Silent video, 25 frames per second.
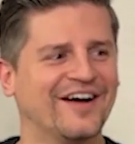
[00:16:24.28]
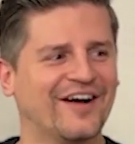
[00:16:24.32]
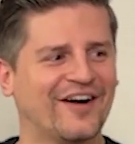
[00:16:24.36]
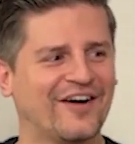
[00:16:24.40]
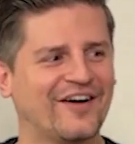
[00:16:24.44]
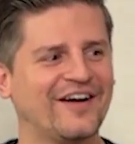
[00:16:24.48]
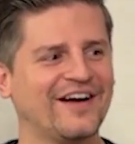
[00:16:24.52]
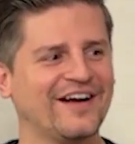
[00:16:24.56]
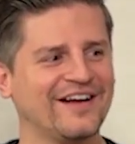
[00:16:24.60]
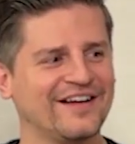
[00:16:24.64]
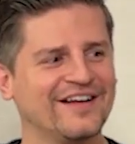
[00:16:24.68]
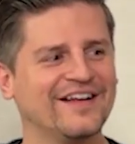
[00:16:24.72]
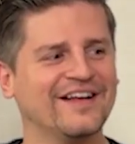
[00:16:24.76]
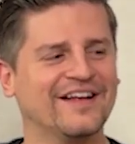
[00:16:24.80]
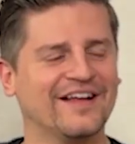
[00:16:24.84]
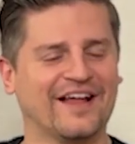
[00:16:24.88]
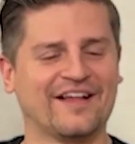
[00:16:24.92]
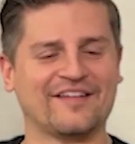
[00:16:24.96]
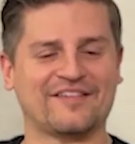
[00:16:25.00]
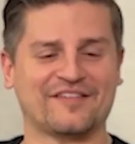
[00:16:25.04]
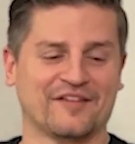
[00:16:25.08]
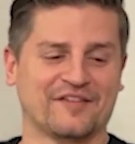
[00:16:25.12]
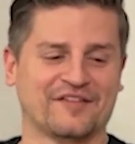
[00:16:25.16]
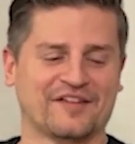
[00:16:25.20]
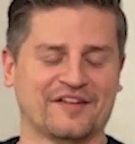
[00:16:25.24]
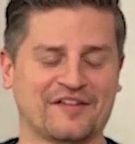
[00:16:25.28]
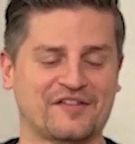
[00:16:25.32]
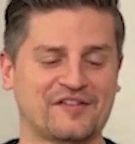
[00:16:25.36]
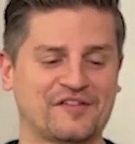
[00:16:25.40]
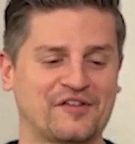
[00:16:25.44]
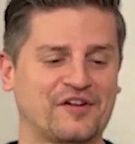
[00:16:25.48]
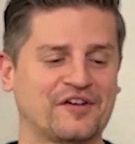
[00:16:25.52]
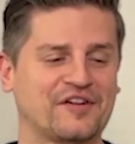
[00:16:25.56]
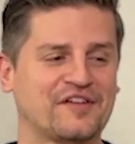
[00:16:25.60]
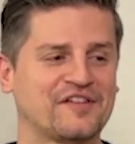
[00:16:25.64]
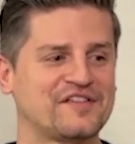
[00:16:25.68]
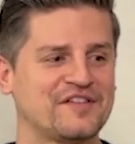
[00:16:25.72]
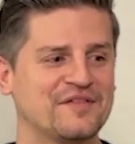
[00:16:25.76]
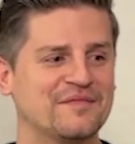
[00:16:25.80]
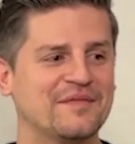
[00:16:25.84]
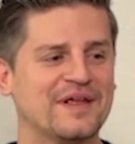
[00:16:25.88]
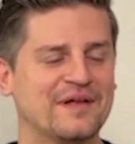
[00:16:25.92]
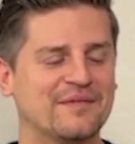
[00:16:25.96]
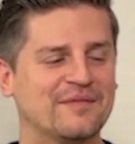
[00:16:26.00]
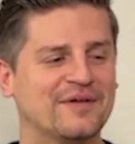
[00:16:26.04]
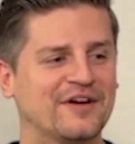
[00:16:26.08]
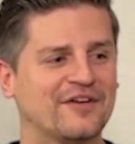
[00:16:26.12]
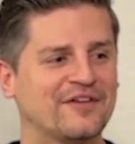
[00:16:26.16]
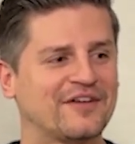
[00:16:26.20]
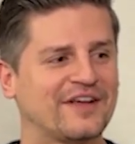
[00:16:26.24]
That sounds like a circus to
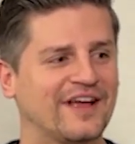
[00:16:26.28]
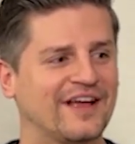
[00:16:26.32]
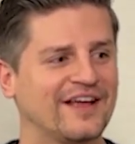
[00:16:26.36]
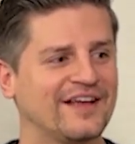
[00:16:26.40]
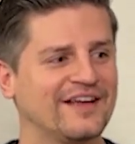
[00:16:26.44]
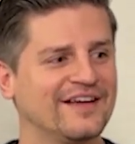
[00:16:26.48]
me, but okay.